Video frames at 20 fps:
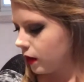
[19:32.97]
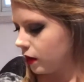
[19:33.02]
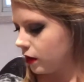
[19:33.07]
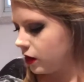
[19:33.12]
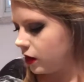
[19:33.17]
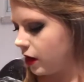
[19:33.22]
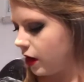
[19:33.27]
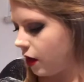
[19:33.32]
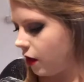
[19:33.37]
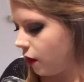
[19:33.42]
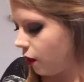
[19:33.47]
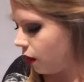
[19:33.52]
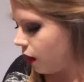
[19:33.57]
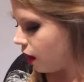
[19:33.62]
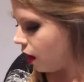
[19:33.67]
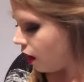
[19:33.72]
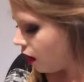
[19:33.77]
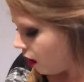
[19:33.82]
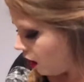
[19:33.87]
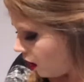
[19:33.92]
So
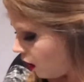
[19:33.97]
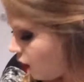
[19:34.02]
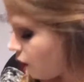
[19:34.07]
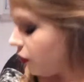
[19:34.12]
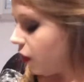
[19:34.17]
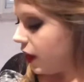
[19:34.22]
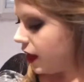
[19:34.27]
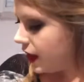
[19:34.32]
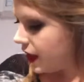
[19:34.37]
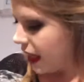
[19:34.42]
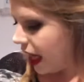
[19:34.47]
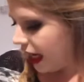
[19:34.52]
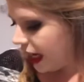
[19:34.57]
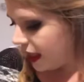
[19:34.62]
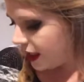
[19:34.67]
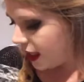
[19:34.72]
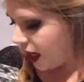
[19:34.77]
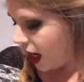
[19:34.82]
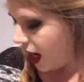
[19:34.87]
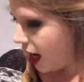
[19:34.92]
for a
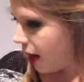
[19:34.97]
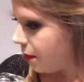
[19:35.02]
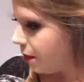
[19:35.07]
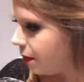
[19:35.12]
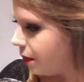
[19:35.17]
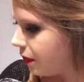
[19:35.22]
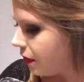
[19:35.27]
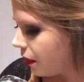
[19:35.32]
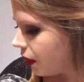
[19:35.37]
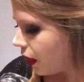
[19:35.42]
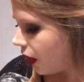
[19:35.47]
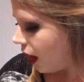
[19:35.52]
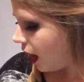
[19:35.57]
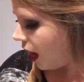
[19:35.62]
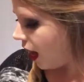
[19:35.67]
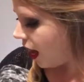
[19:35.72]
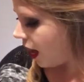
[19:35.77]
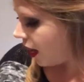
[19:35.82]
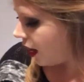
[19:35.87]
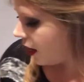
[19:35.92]
second time,
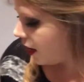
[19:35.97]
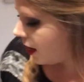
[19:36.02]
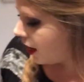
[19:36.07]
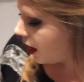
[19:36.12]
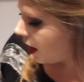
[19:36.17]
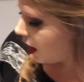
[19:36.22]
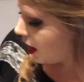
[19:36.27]
and